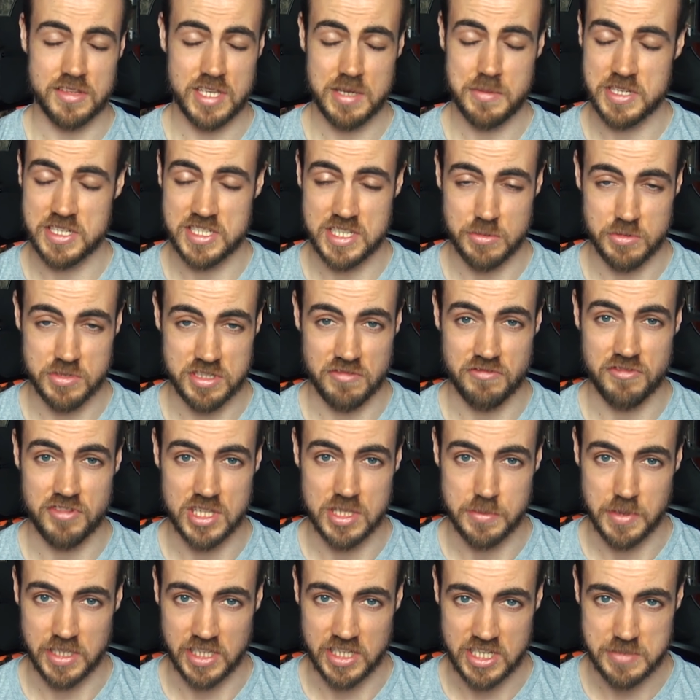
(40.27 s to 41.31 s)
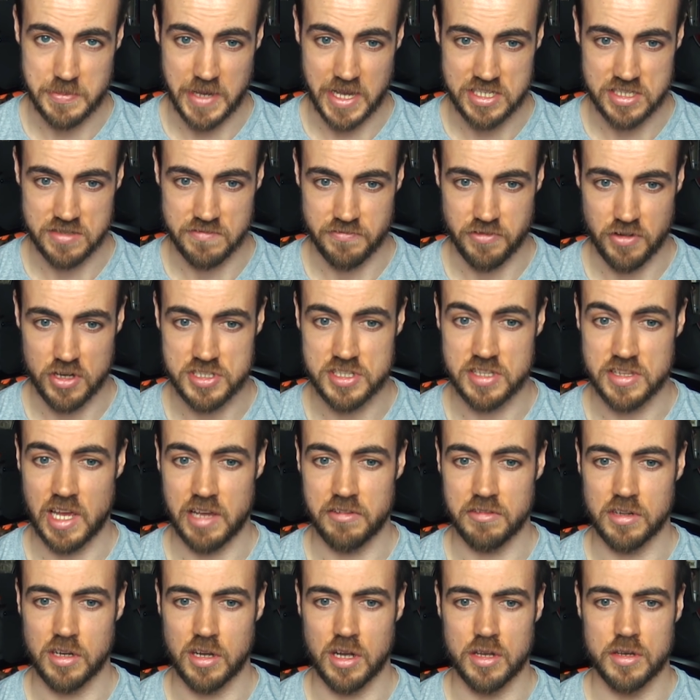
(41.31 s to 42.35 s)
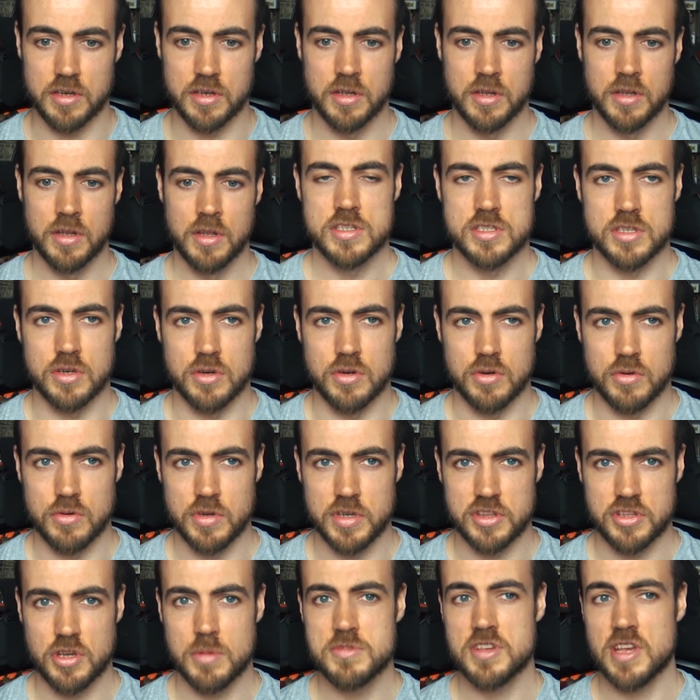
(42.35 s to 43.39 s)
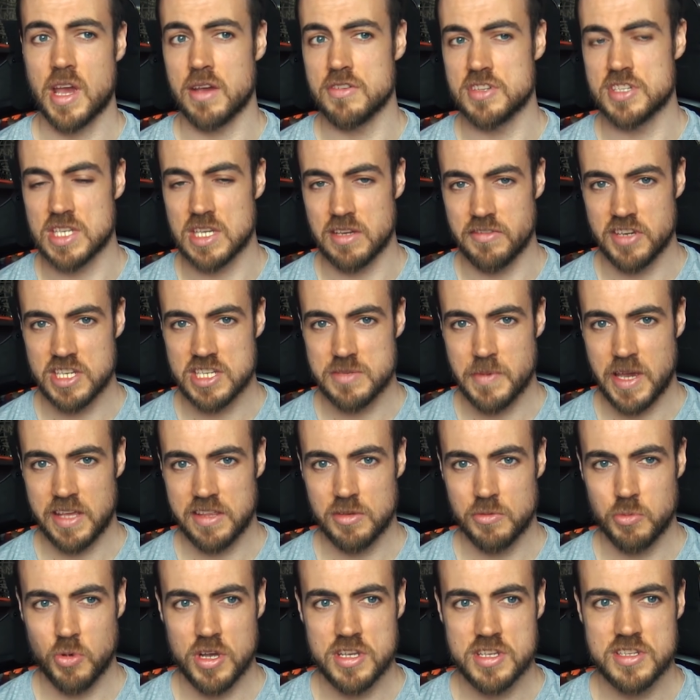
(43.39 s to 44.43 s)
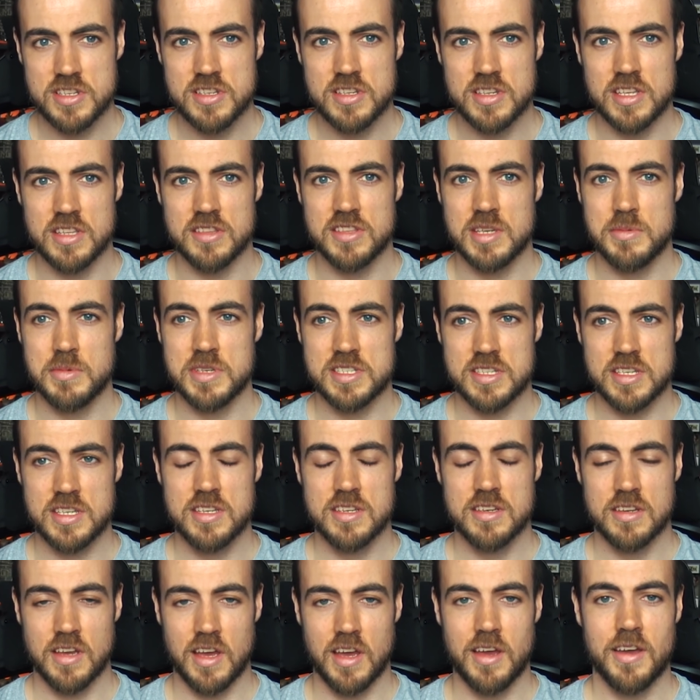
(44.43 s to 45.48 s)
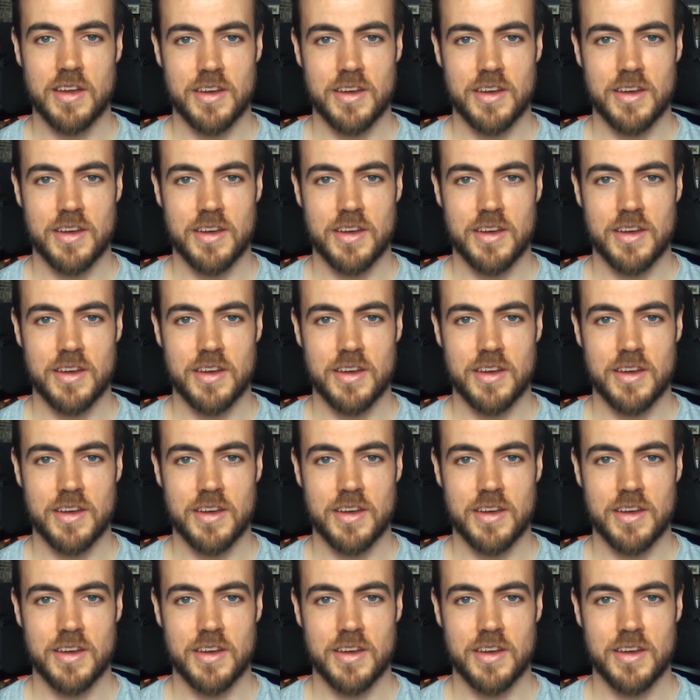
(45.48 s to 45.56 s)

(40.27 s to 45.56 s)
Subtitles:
and TBC was a really big expansion for us in that regard. So in terms of how serious Method was in TBC,